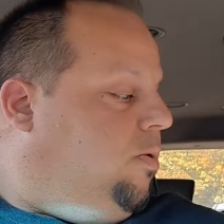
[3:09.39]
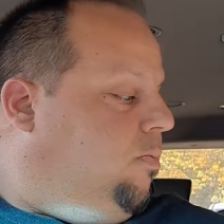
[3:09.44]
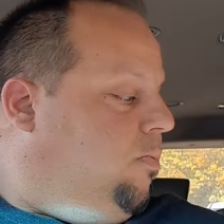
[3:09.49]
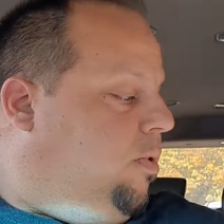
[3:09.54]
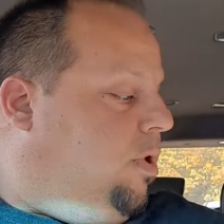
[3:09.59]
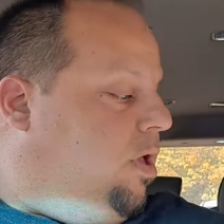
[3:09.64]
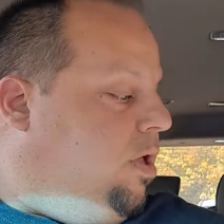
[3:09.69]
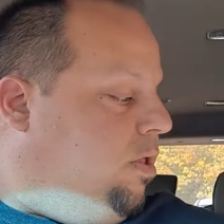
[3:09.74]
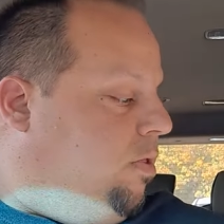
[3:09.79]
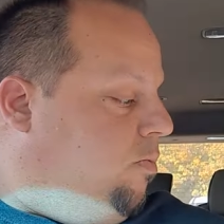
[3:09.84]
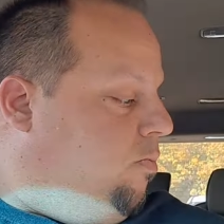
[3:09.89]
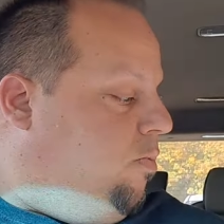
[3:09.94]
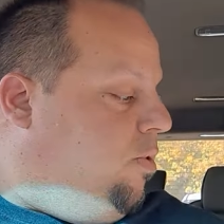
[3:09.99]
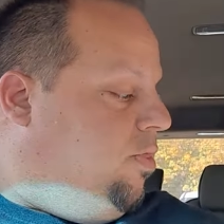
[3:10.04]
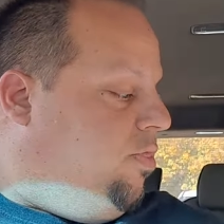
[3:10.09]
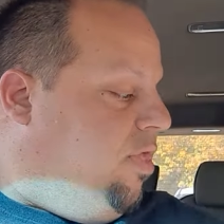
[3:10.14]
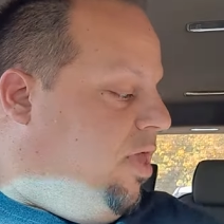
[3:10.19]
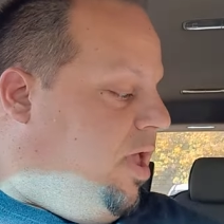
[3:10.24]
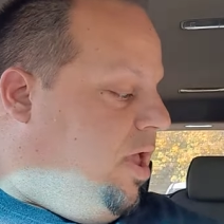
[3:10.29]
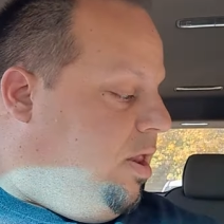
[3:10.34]
well,
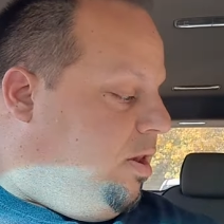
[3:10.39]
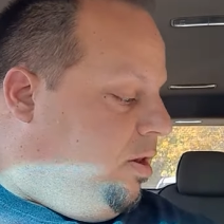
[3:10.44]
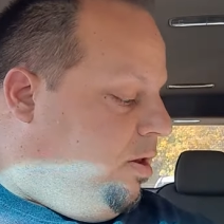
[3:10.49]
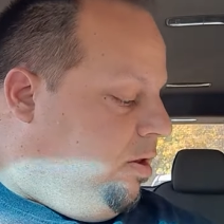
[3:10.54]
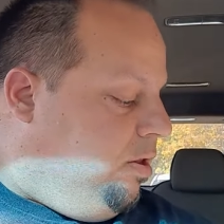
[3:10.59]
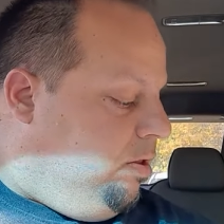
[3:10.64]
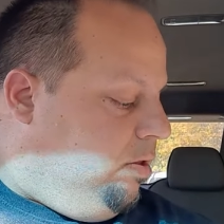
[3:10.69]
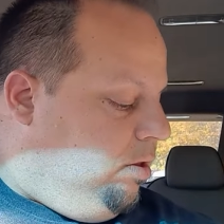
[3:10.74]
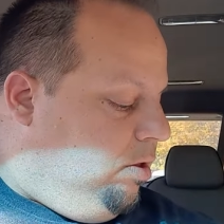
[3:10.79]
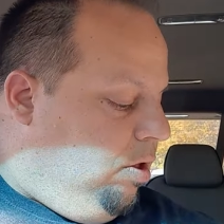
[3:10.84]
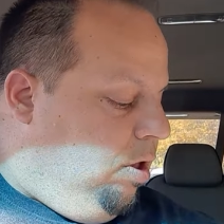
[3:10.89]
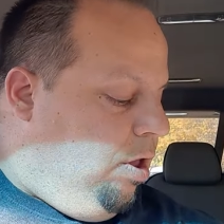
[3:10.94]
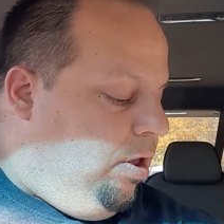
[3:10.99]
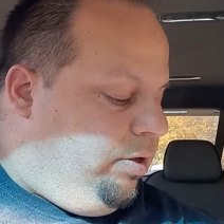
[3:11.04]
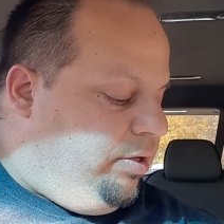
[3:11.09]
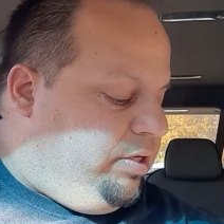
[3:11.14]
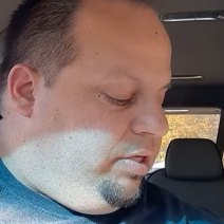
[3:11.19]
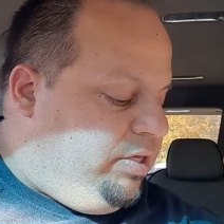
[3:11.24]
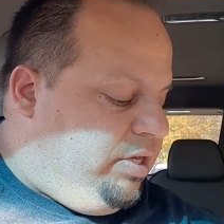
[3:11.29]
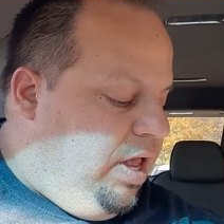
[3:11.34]
with that
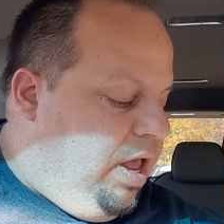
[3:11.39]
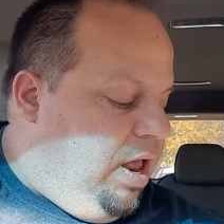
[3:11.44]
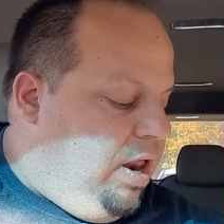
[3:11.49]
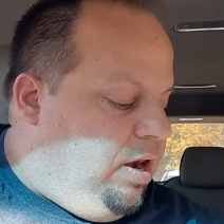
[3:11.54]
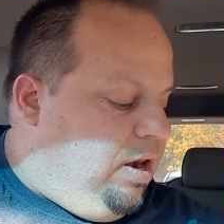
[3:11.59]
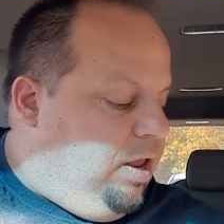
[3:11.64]
all said